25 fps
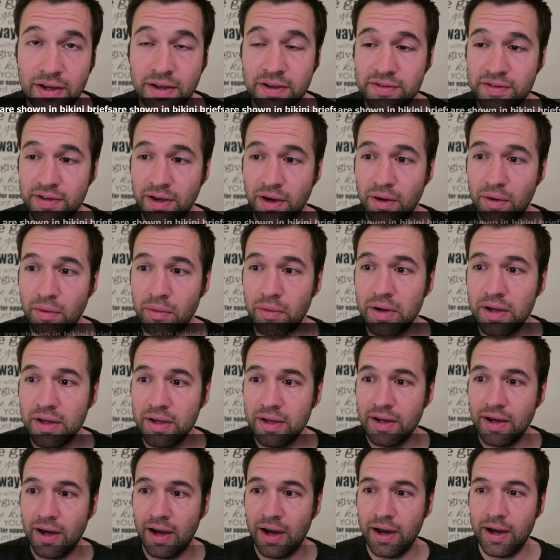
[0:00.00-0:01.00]
So
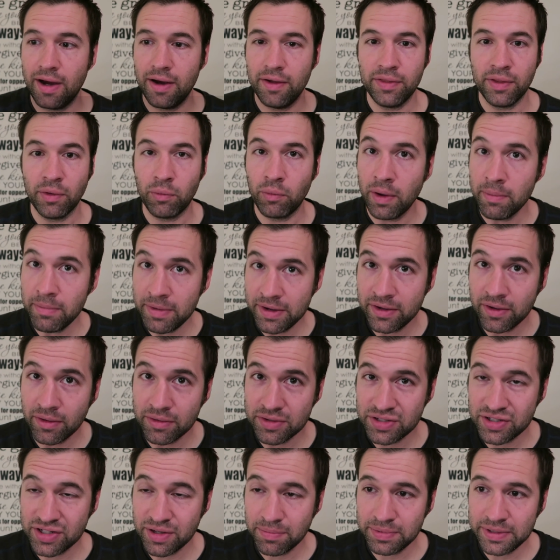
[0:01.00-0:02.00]
uh, the women
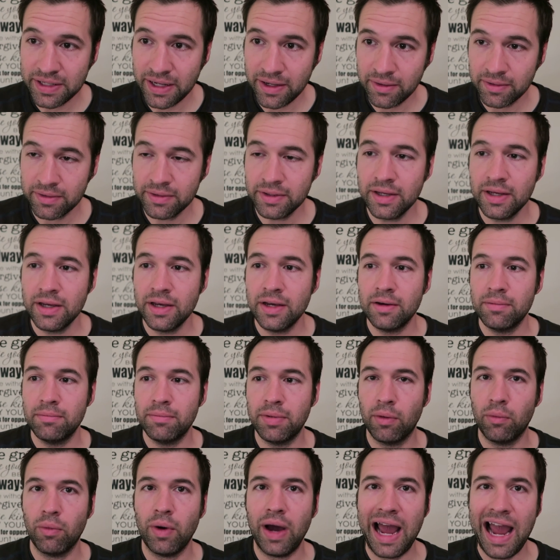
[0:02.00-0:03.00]
don't strip down,
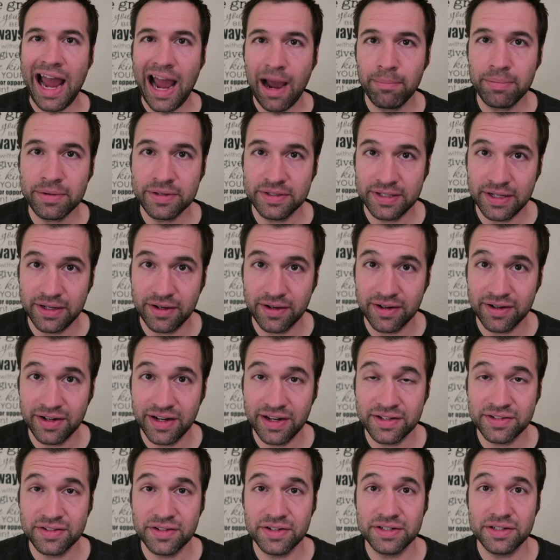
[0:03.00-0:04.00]
but what happens here
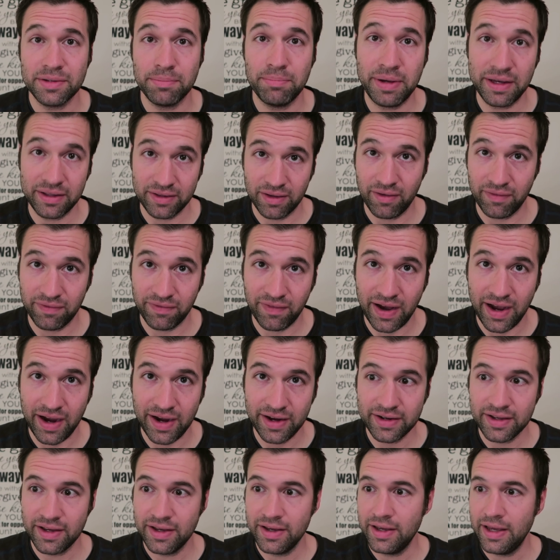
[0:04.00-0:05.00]
is there's a pillow
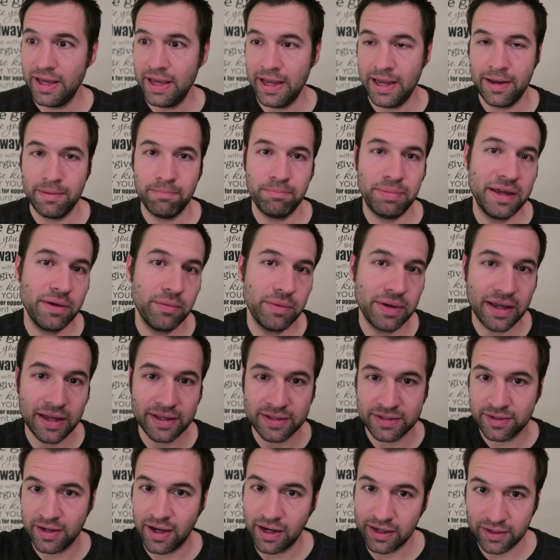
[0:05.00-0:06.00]
fight. And Pee Wee
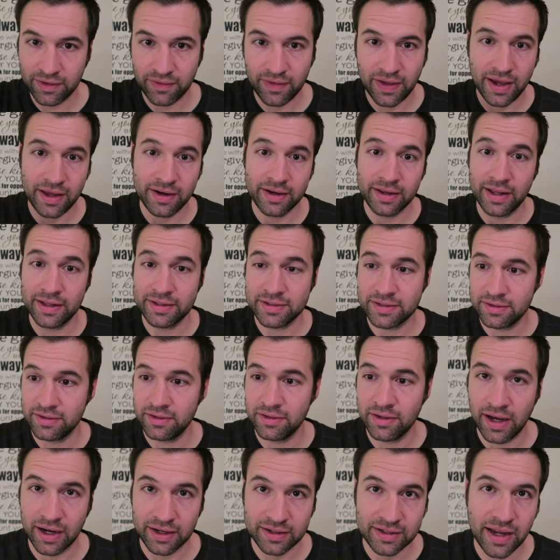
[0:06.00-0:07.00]
gets knocked in the head and gets
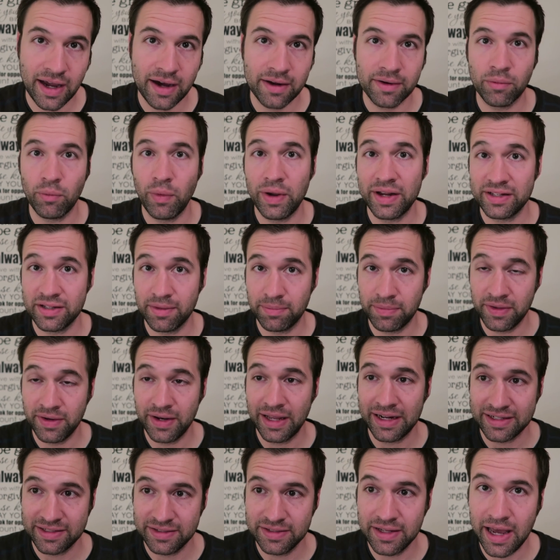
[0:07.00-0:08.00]
knocked out and wakes up the
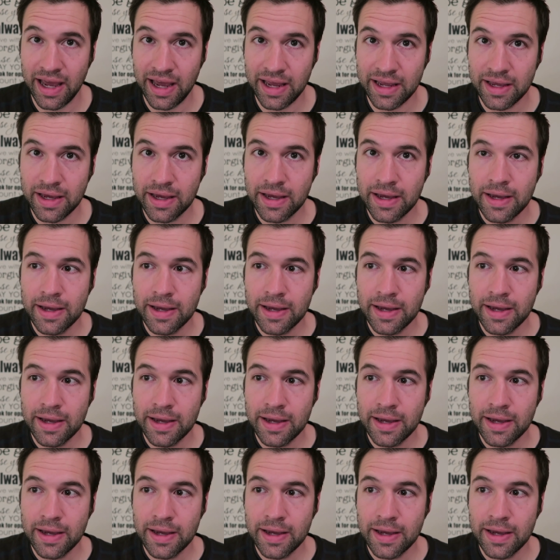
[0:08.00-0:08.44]
next day.